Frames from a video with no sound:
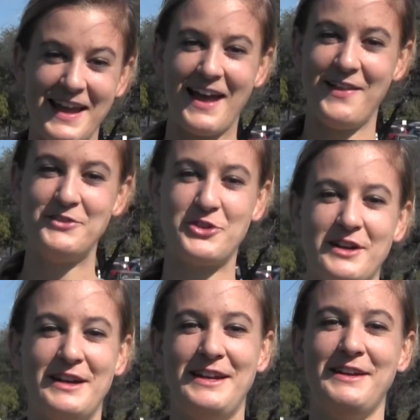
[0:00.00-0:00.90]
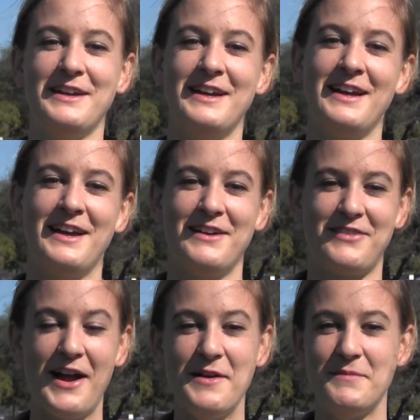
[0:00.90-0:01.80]
think I love Trinity
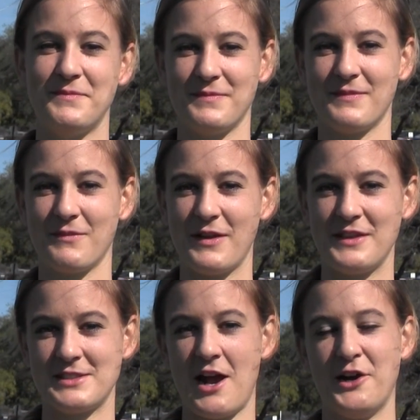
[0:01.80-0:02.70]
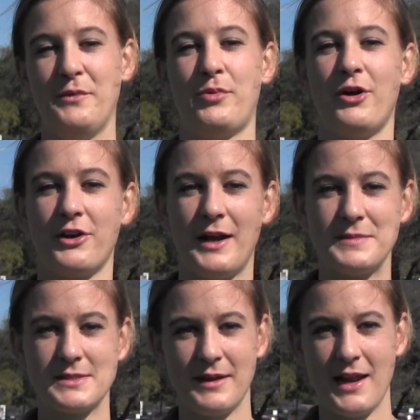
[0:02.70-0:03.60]
from what the soccer
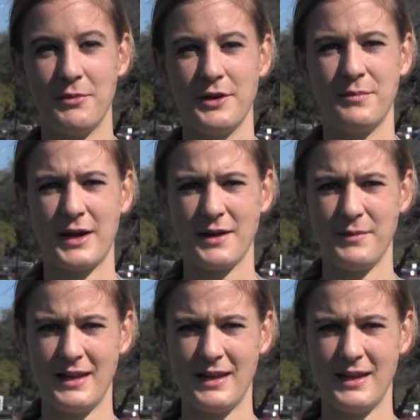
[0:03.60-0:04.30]
program's been able to bring